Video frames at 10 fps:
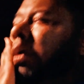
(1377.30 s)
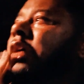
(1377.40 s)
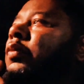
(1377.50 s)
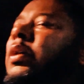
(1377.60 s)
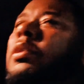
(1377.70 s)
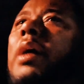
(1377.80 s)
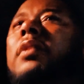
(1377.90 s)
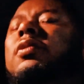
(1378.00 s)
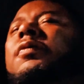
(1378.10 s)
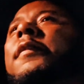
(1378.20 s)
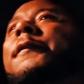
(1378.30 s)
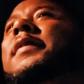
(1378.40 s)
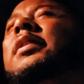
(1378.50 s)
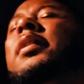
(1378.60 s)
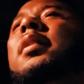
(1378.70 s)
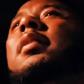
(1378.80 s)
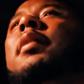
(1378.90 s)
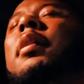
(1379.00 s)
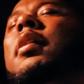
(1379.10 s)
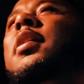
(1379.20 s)
Just, what do I do for fun?
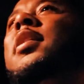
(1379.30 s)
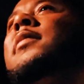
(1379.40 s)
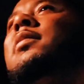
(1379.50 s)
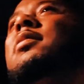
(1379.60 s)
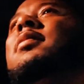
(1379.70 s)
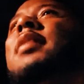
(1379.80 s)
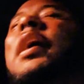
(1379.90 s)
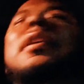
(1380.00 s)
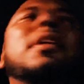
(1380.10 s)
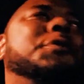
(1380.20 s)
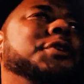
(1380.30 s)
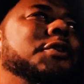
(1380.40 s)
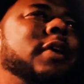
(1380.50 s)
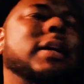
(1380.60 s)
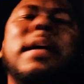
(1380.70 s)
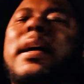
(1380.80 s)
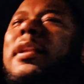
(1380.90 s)
And you know, so crazy, that